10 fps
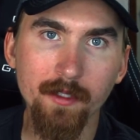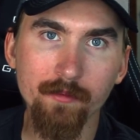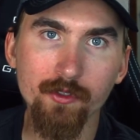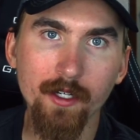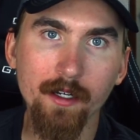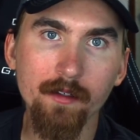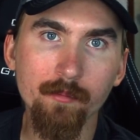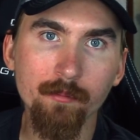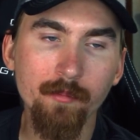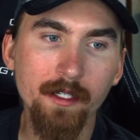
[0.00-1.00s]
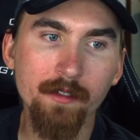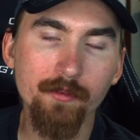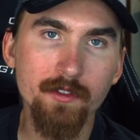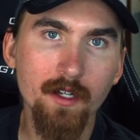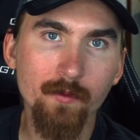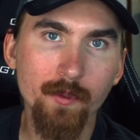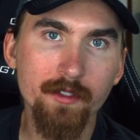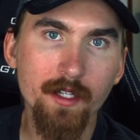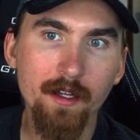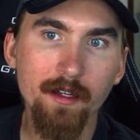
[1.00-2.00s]
I've tried many different
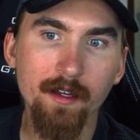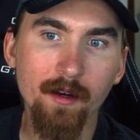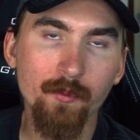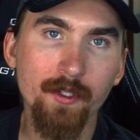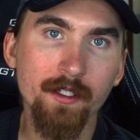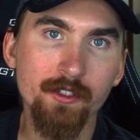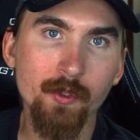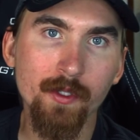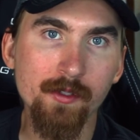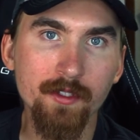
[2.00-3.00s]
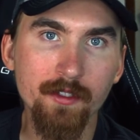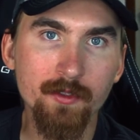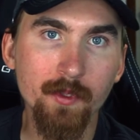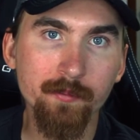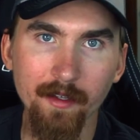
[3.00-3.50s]
softwares, and I really enjoyed using this one.